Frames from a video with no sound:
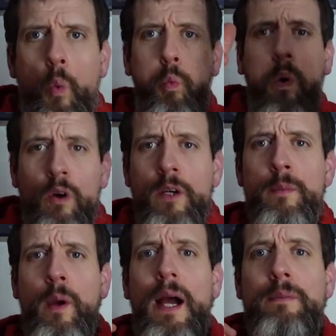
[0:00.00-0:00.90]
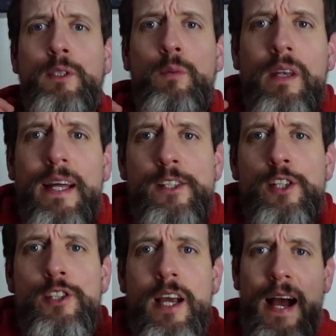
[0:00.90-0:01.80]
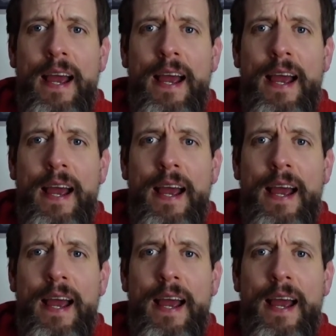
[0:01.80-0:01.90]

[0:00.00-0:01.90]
Welcome, you absolute legends.